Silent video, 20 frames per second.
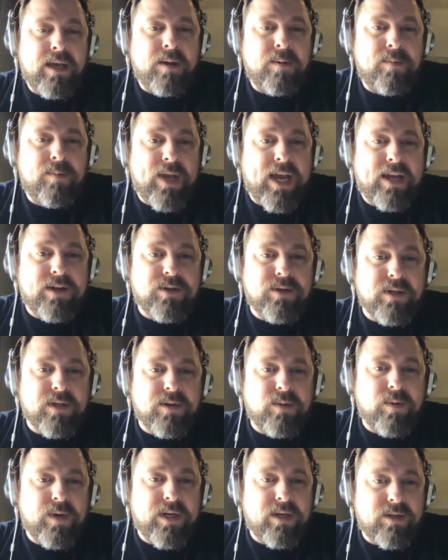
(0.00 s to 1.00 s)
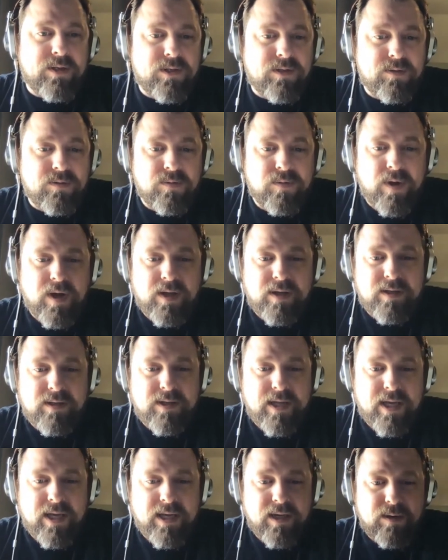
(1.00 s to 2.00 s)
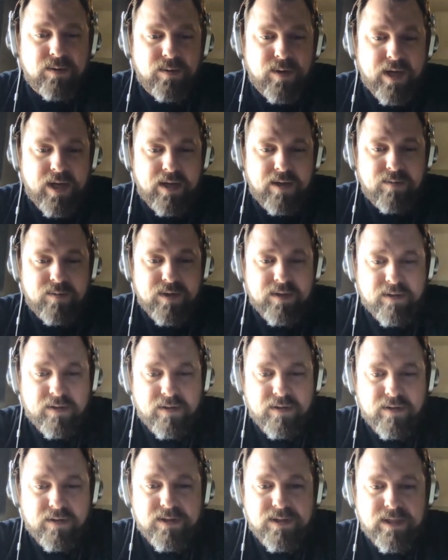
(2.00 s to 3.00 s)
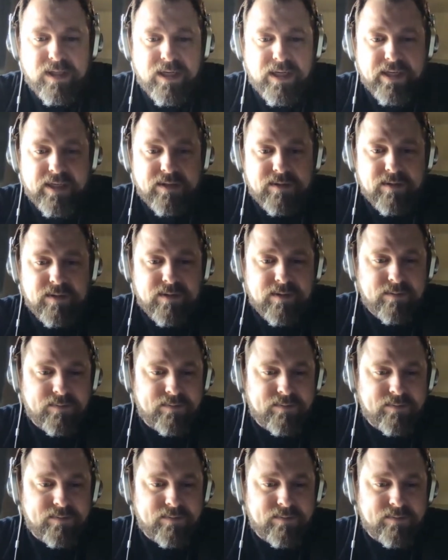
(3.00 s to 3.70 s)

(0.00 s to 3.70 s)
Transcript: Patrick, why don't you take it away with our slides?